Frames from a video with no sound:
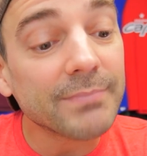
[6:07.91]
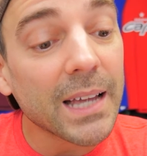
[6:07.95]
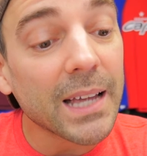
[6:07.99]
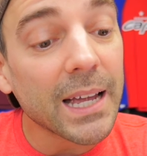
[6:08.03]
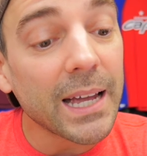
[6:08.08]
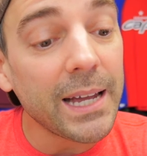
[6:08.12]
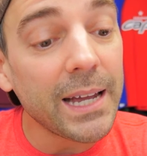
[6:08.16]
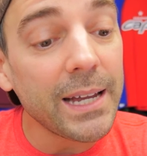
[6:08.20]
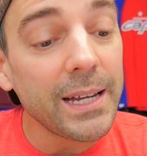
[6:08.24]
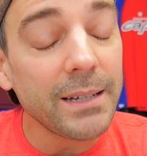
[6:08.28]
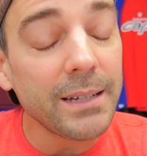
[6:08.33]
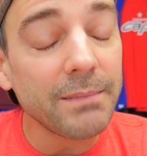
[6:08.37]

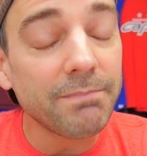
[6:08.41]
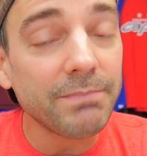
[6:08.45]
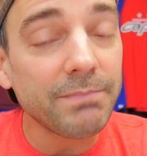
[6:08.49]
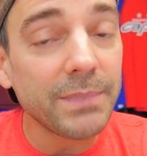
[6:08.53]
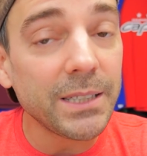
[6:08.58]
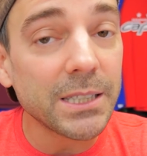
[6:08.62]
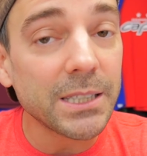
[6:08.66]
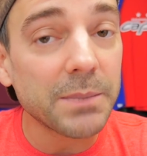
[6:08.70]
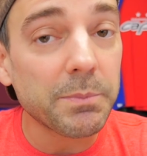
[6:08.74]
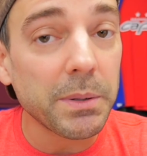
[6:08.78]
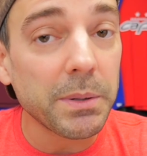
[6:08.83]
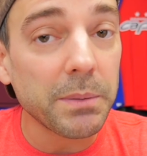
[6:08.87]
Hey,
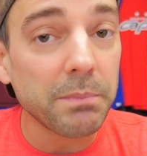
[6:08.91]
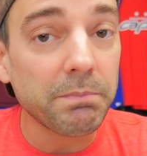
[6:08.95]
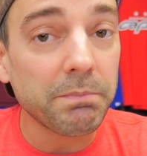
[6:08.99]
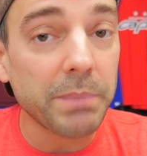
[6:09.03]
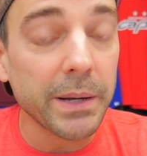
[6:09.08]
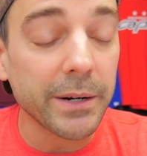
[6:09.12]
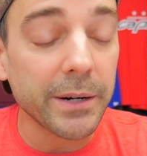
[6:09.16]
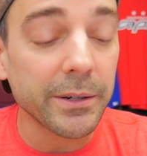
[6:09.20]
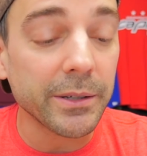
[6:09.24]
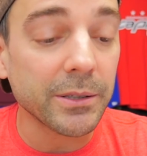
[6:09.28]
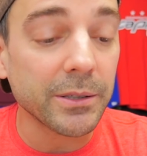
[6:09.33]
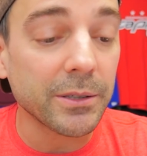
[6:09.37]
he's been
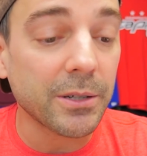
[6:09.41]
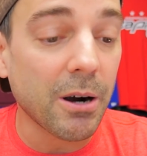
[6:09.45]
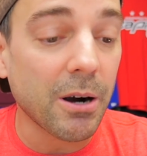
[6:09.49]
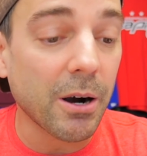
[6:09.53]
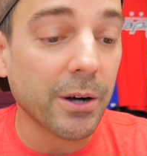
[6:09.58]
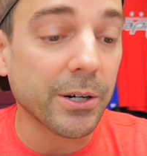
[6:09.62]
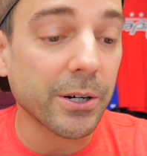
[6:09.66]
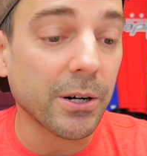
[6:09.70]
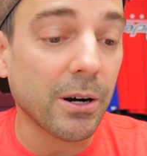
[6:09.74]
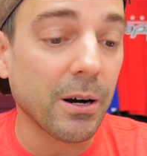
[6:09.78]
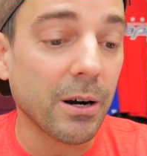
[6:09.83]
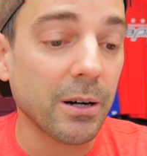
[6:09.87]
better than
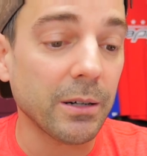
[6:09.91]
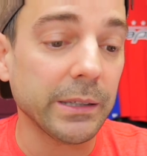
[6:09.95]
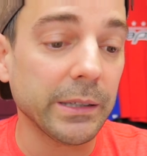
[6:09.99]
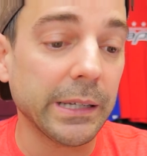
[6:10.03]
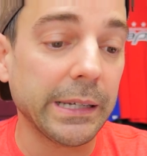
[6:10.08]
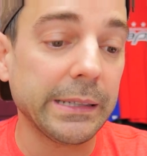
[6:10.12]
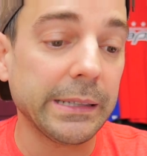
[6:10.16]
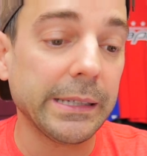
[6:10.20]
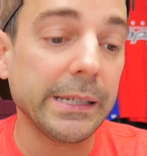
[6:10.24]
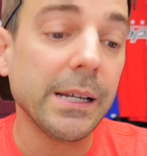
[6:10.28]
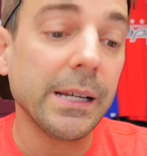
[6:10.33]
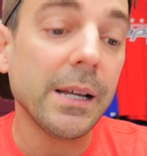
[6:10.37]
Carter Hart
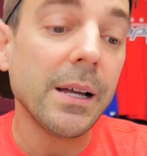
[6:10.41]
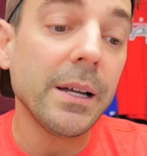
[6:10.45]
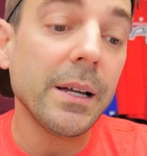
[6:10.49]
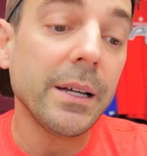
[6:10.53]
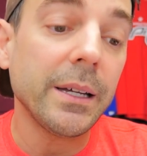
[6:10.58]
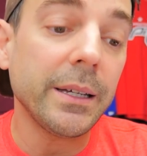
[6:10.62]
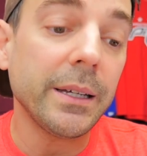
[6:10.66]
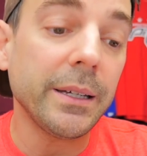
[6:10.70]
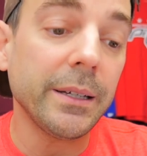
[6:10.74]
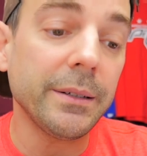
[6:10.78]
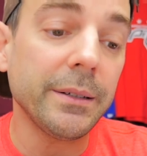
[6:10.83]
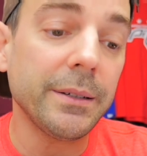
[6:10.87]
lately.
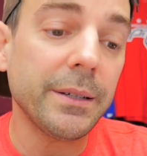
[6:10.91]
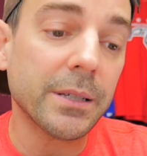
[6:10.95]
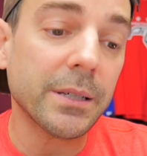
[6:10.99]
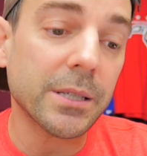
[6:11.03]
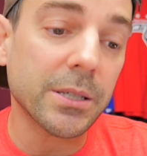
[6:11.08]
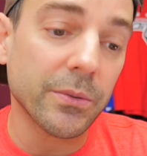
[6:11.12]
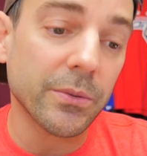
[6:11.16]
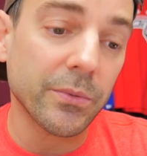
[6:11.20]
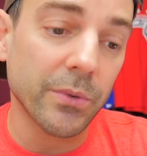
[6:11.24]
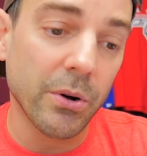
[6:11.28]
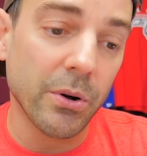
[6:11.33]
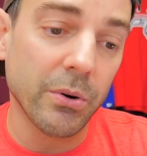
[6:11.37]
Ilya
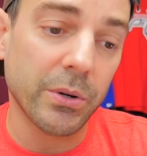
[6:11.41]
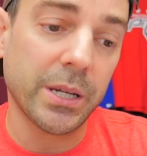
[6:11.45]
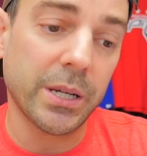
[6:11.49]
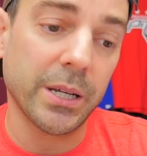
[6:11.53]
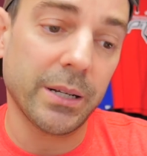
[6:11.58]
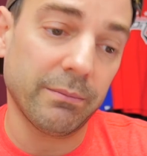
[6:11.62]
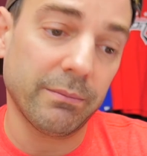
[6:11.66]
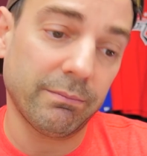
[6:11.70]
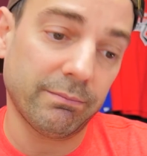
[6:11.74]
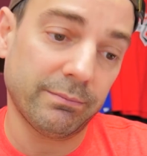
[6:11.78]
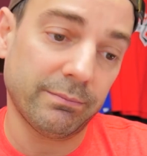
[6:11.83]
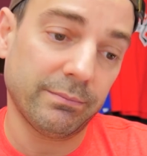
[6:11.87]

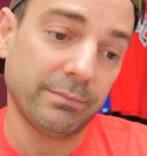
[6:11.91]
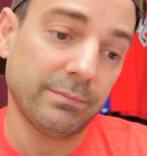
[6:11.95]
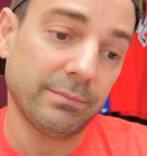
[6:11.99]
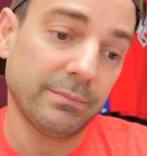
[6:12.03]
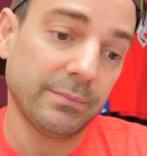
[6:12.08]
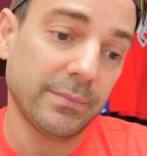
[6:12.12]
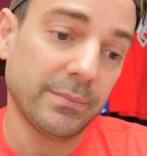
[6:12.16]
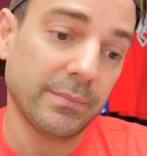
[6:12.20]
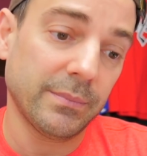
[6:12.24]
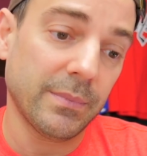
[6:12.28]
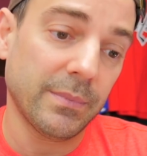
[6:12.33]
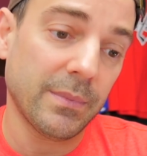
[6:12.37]
Sorokin
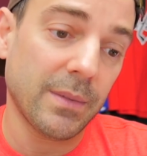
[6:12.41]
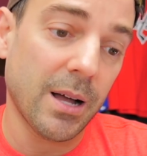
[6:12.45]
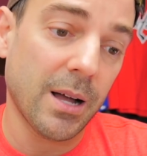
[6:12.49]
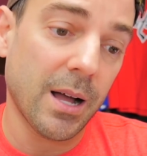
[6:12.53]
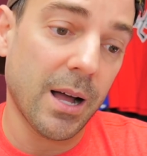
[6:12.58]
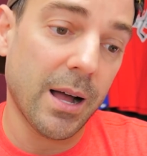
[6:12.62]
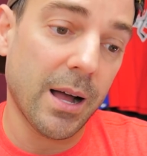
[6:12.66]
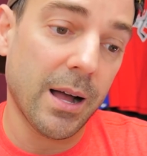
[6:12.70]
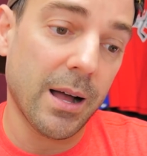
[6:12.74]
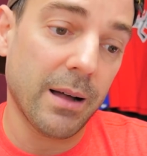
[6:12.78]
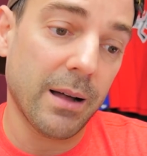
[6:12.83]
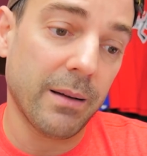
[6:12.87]

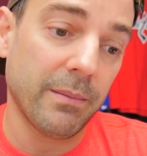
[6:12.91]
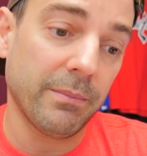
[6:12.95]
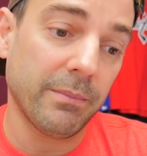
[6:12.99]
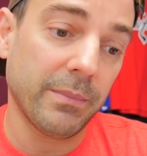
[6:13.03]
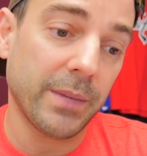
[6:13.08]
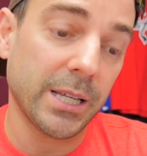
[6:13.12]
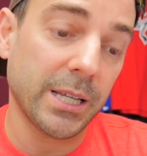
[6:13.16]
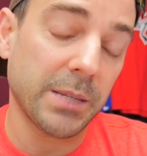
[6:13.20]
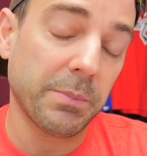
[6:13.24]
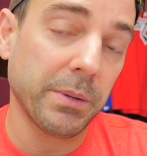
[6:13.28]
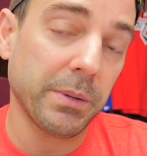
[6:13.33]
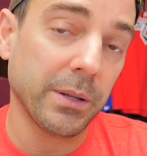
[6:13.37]
um,
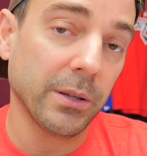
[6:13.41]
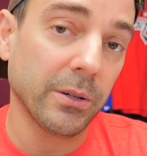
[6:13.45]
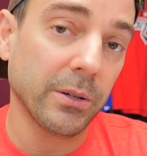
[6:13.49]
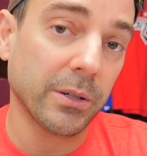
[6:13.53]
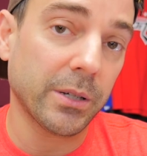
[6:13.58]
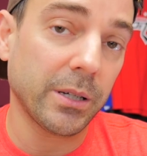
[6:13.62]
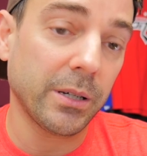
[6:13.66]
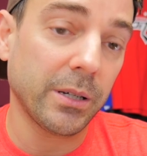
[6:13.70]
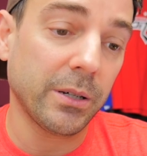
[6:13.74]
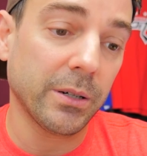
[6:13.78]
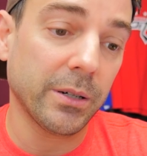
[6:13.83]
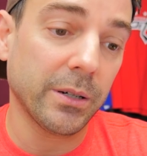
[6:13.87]
has been
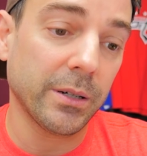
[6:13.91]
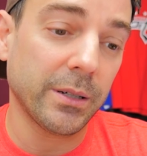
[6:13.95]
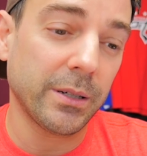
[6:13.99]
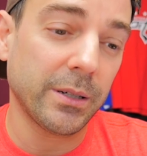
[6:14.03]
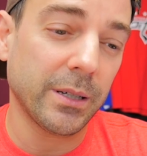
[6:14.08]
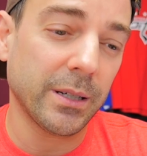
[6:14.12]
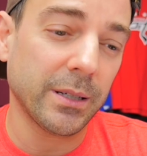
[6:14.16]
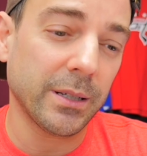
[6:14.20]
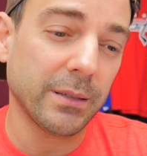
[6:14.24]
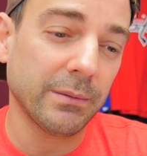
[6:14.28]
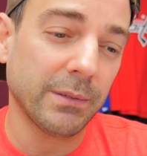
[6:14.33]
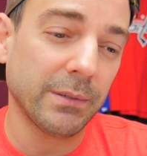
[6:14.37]
looking good
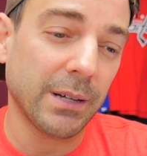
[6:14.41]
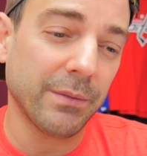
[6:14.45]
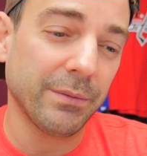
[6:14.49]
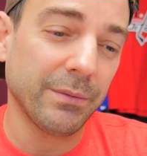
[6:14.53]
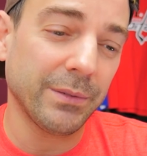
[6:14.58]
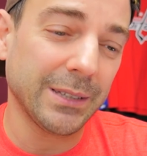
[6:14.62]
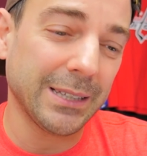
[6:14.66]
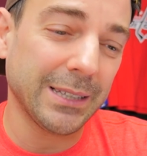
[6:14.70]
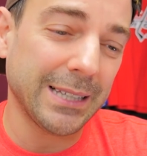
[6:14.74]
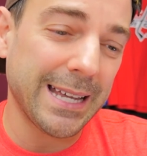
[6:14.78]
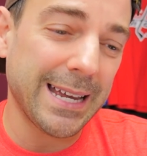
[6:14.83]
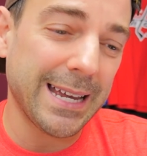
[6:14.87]
of
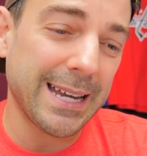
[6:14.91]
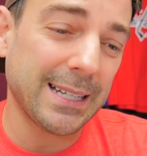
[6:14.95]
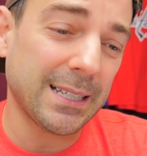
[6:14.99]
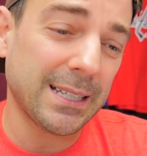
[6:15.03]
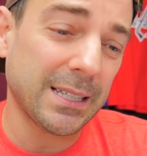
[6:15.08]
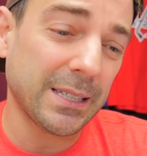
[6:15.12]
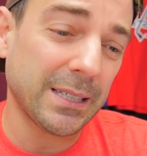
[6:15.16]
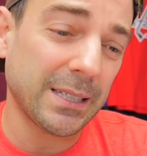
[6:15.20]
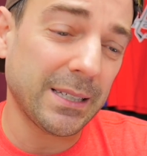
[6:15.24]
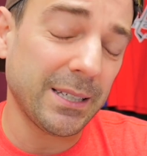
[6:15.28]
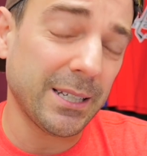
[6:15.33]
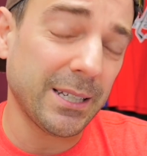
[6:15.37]
late.
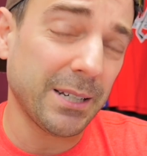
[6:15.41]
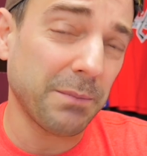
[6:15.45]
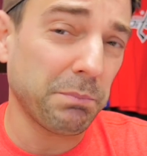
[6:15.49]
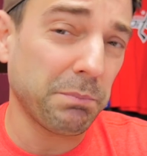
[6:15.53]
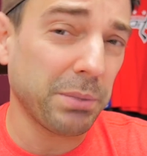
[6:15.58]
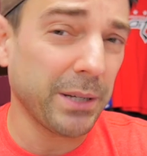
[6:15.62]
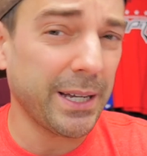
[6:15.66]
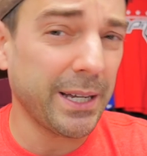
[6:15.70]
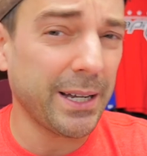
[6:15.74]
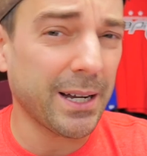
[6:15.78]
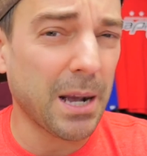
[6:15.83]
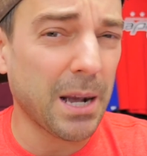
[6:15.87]
He did
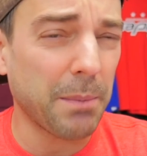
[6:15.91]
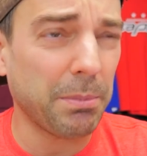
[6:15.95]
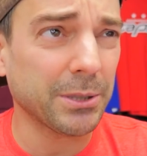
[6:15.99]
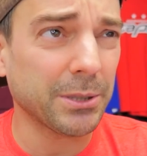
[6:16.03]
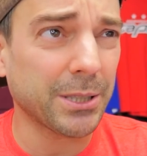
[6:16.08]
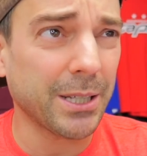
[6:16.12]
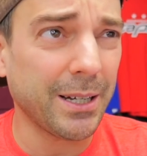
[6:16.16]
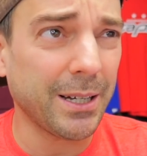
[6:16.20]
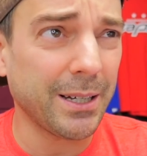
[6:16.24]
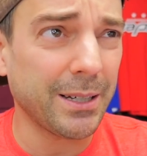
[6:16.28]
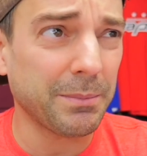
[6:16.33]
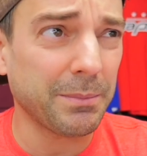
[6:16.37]
play a couple
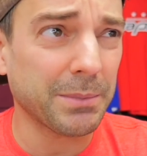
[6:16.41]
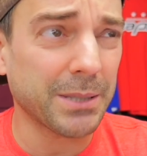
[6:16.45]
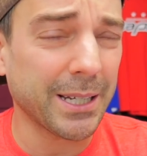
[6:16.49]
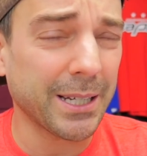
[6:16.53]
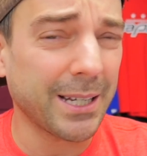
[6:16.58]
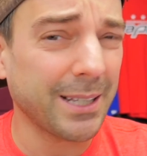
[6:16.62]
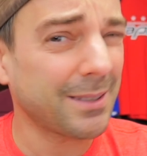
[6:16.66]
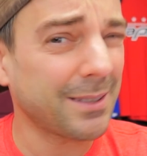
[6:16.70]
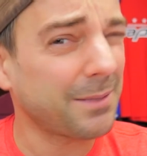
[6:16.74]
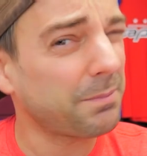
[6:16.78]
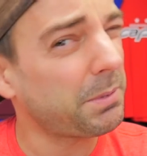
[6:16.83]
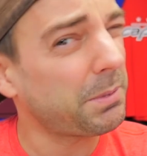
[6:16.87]
times
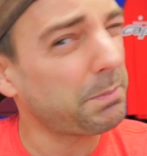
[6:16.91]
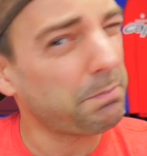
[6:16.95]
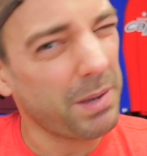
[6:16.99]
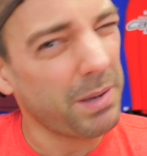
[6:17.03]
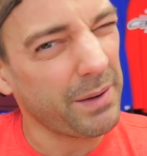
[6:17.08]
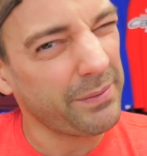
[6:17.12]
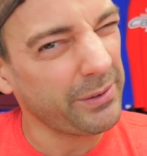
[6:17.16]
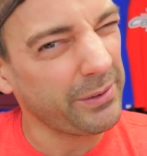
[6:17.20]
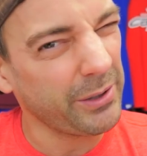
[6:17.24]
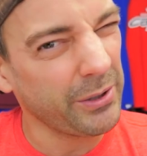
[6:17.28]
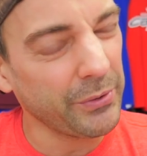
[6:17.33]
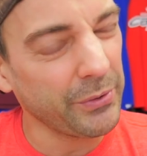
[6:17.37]
against
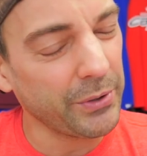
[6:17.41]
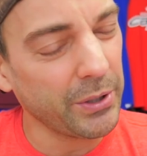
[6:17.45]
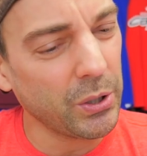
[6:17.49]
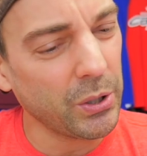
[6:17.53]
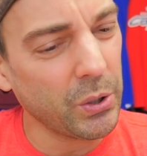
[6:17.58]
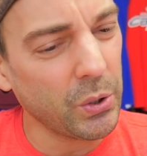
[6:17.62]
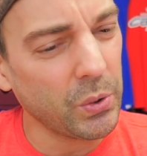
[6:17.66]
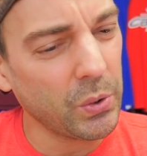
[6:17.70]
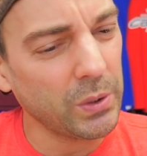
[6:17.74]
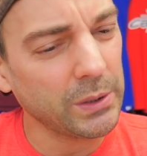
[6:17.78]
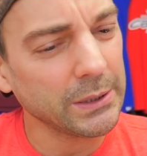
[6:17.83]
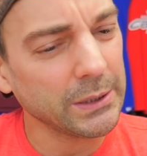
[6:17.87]
Buffalo,
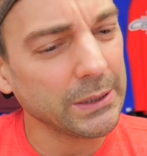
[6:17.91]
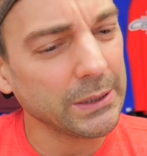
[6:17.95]
though.